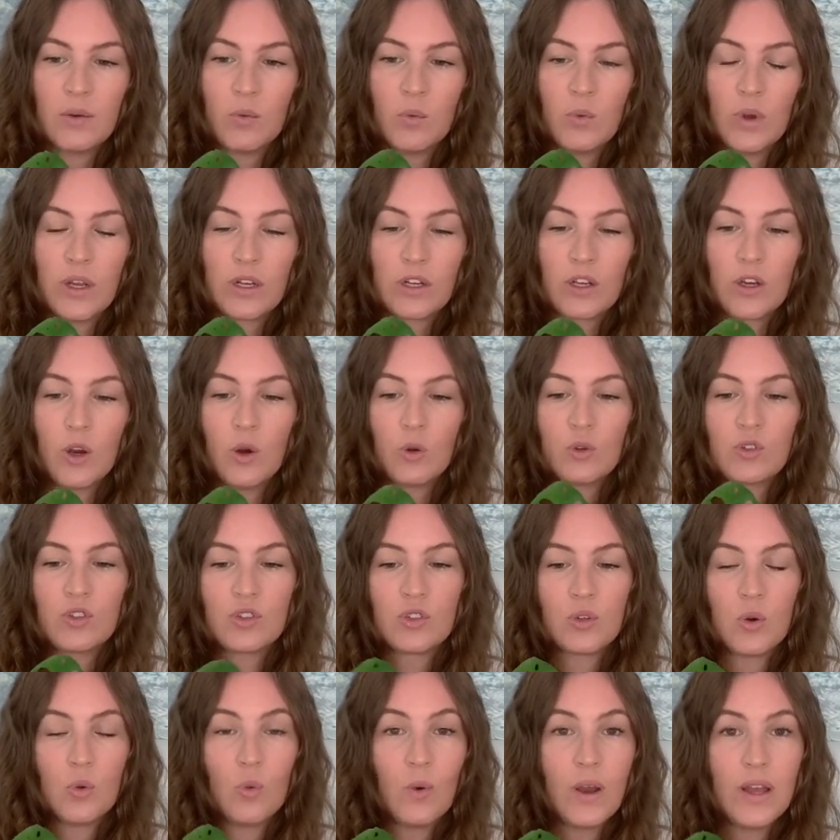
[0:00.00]
when
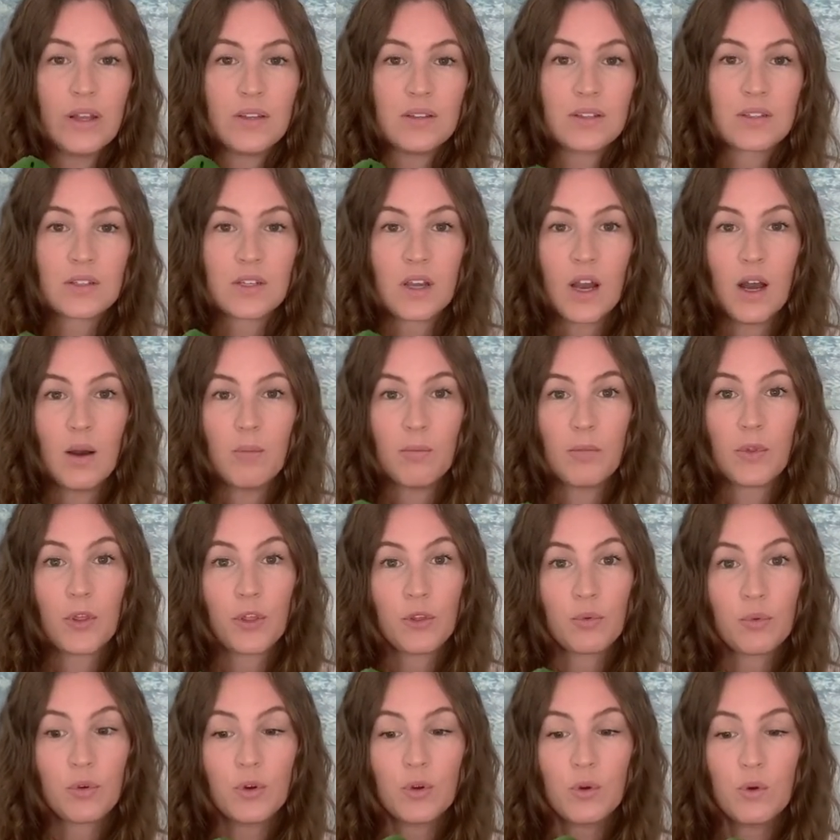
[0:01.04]
coastal winds come
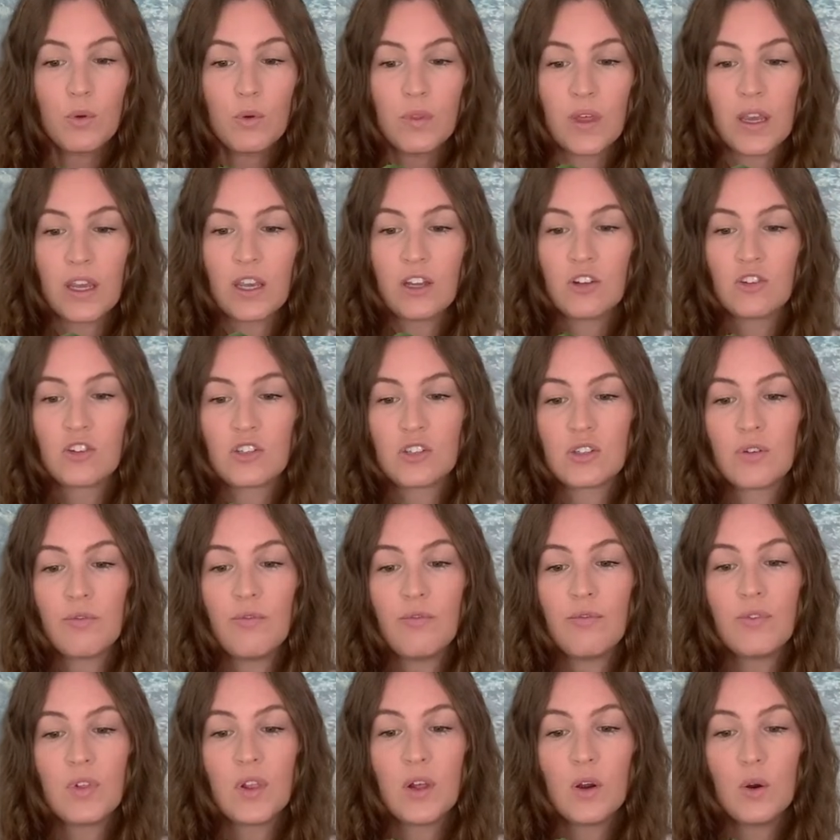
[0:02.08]
through, they can just
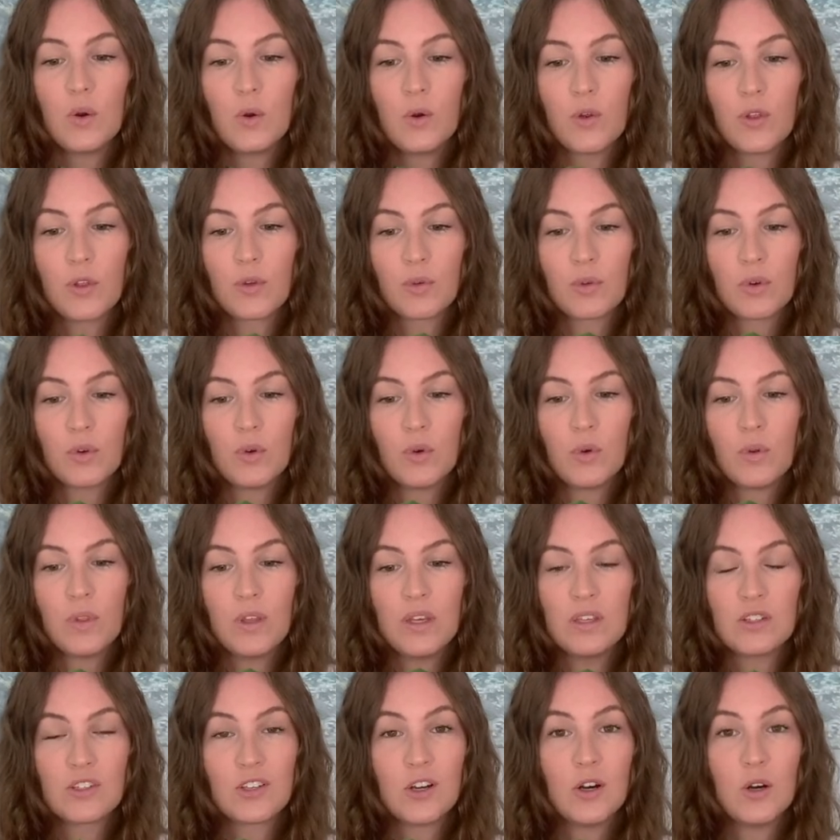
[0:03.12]
flow through
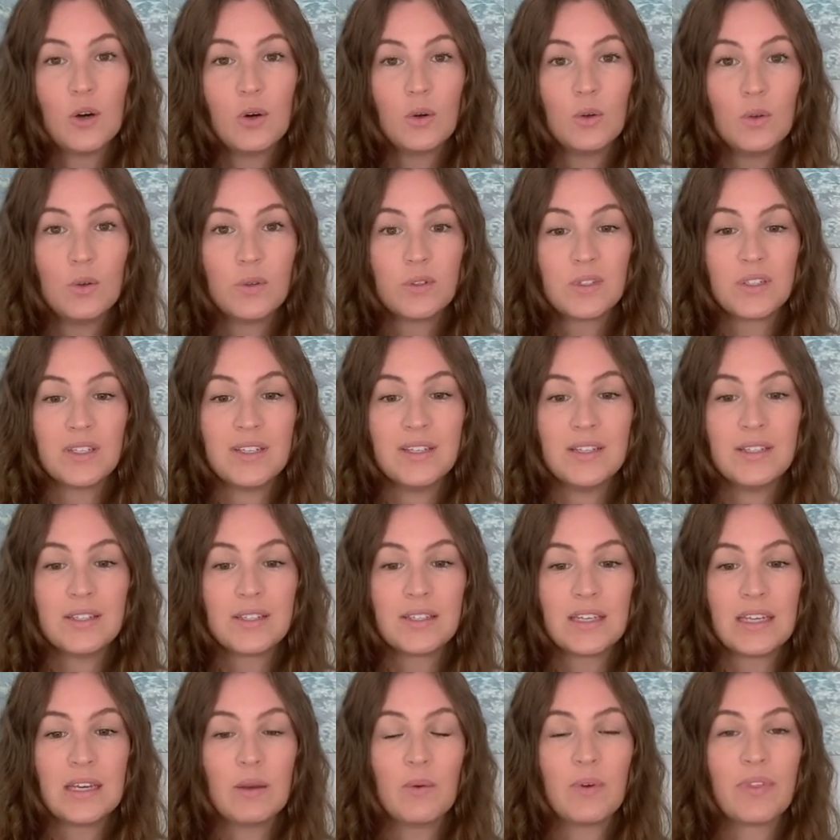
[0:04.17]
these holes
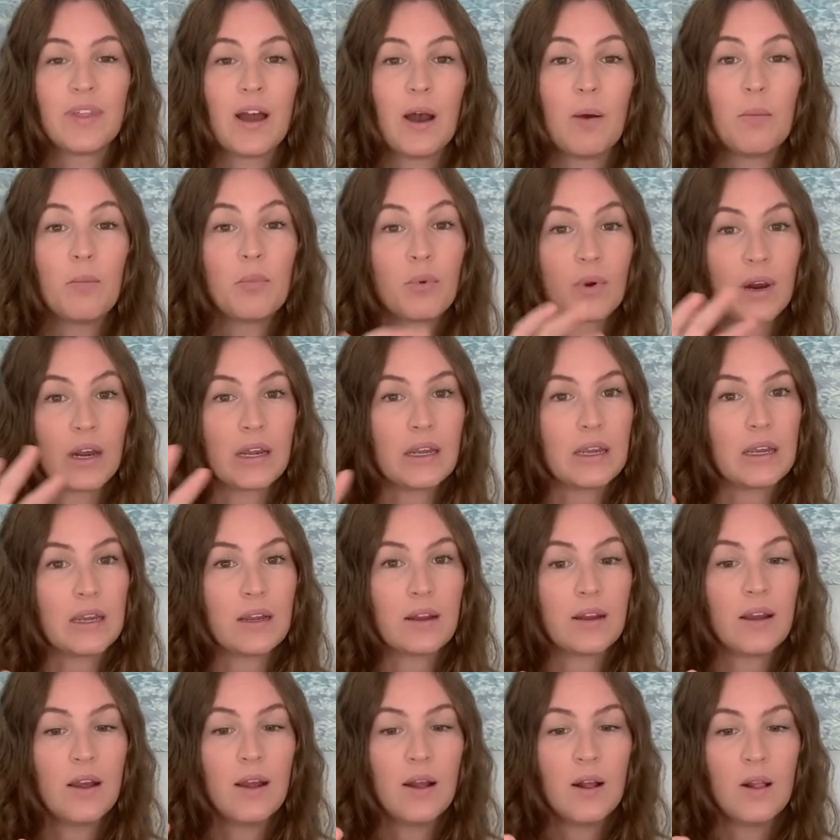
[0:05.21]
easily without breaking
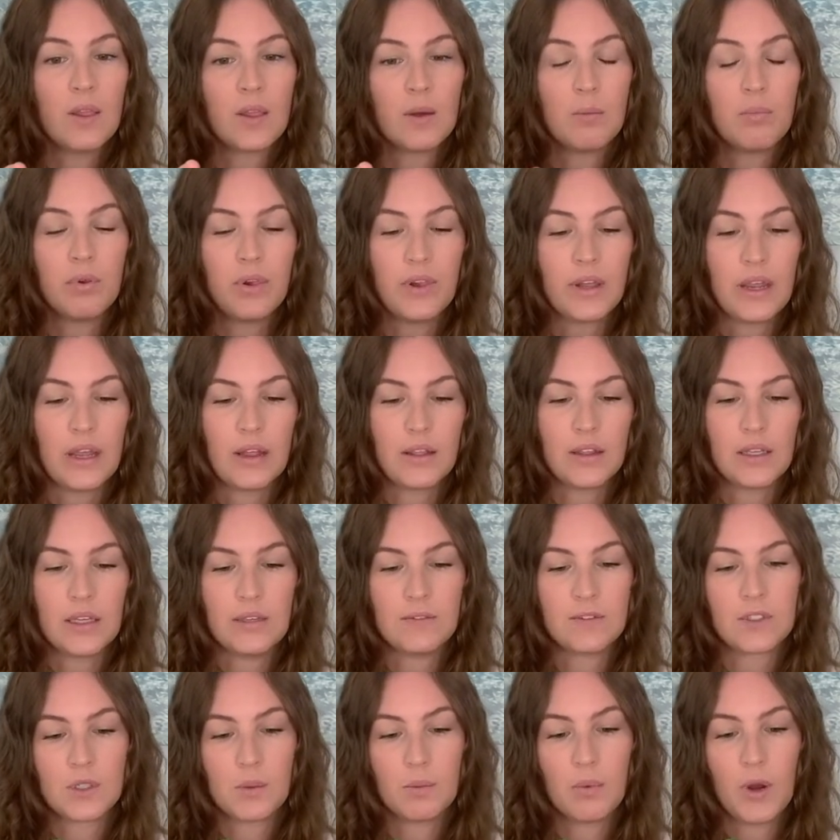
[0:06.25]
the plant
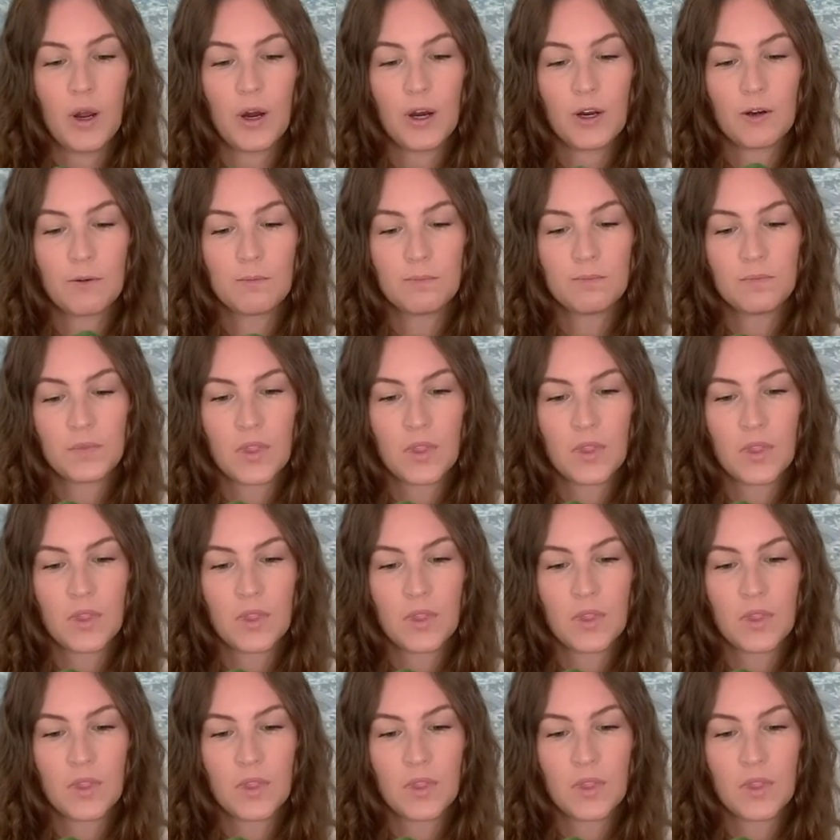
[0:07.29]
leaves apart.